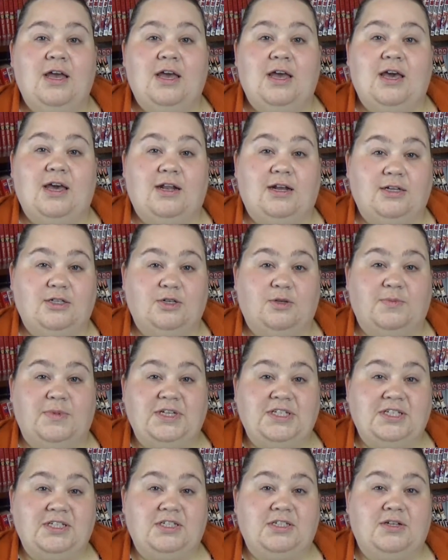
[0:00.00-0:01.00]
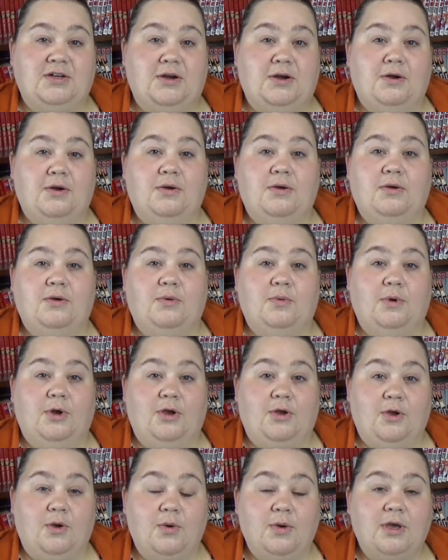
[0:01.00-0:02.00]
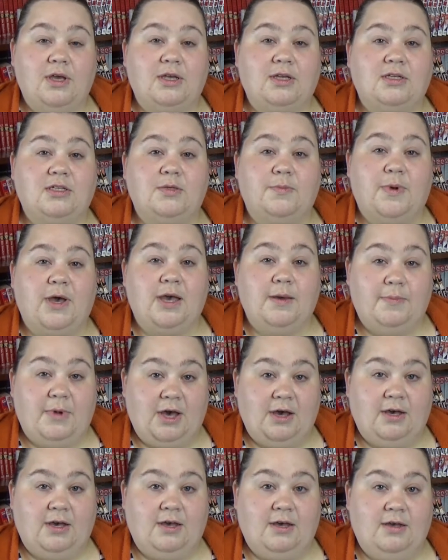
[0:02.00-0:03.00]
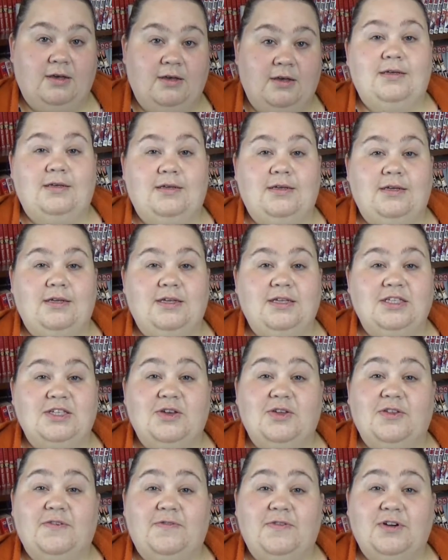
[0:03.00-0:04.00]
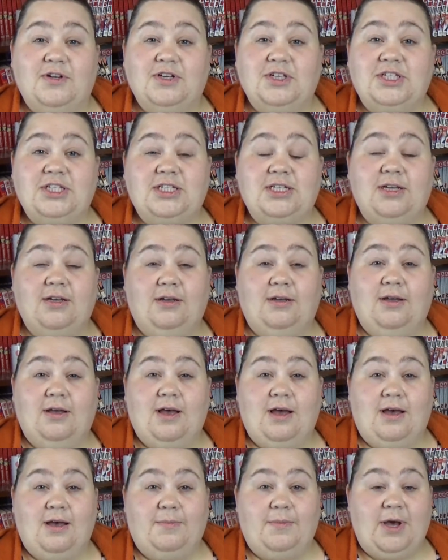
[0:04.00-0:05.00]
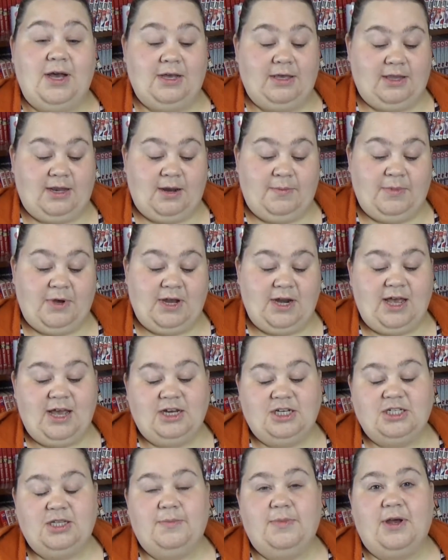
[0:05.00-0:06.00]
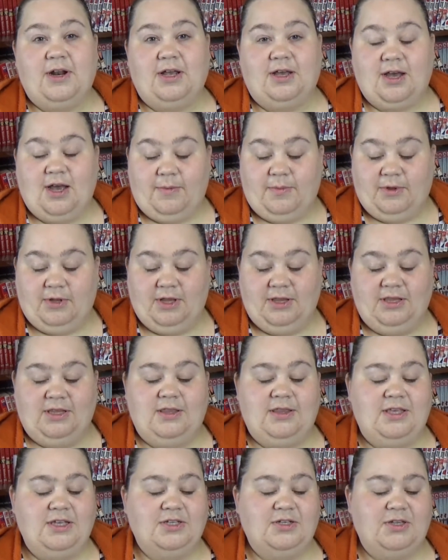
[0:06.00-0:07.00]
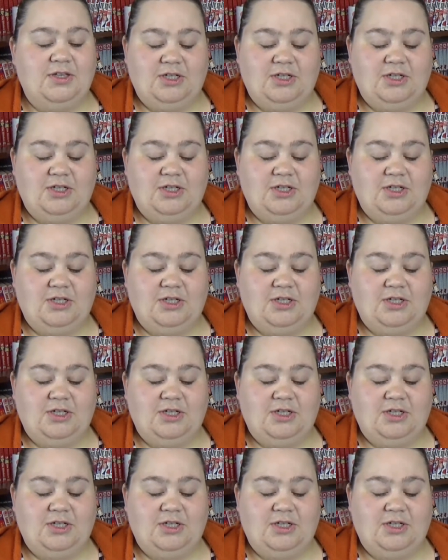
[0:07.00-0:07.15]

and I told my sister, we're going to buy manga. So the first manga that I bought, I actually bought a couple, and these are the